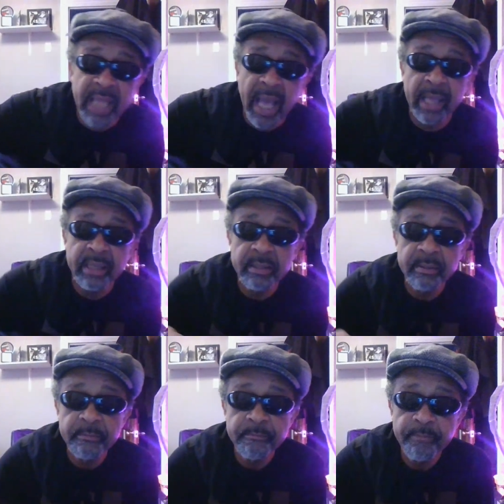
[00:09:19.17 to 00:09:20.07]
that.
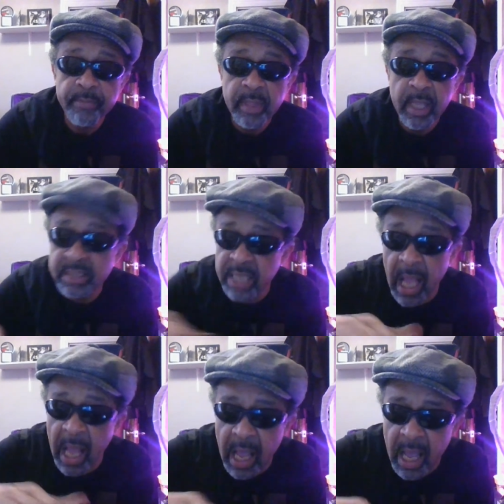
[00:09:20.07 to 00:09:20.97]
He said,
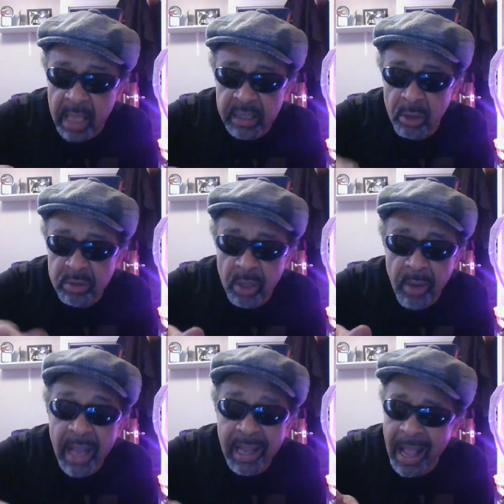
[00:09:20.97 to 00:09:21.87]
no,
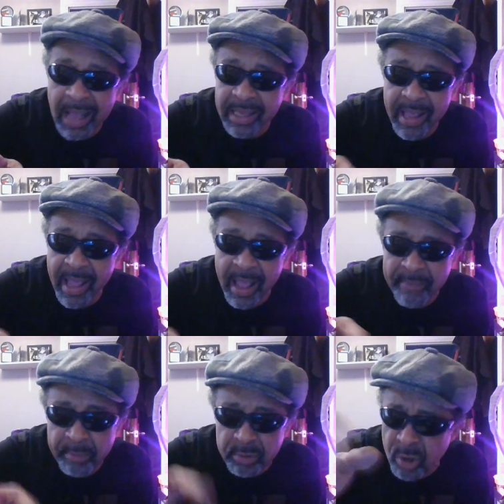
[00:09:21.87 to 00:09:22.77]
I can't have
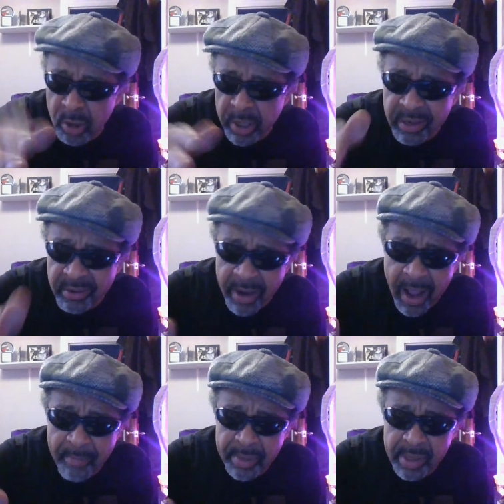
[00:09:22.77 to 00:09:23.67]
people talking
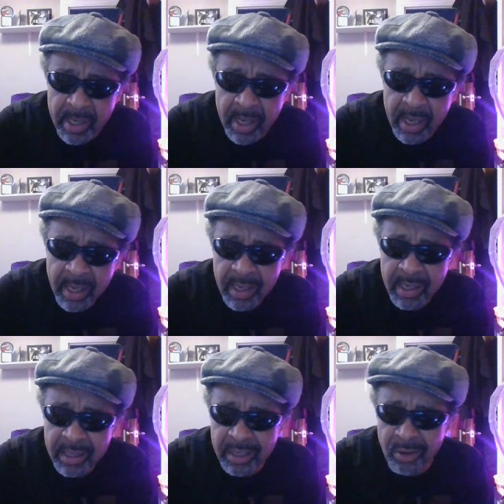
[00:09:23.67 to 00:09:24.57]
crap.
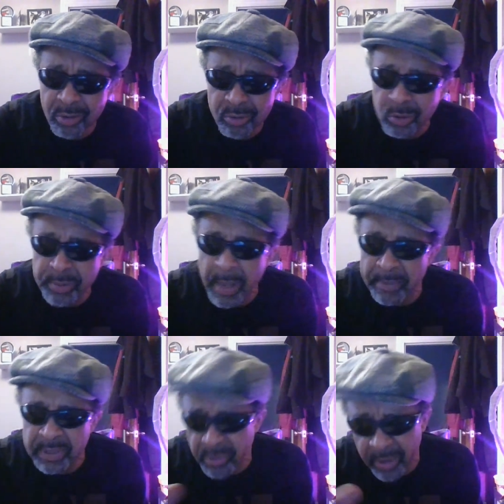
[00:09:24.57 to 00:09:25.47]
Newspapers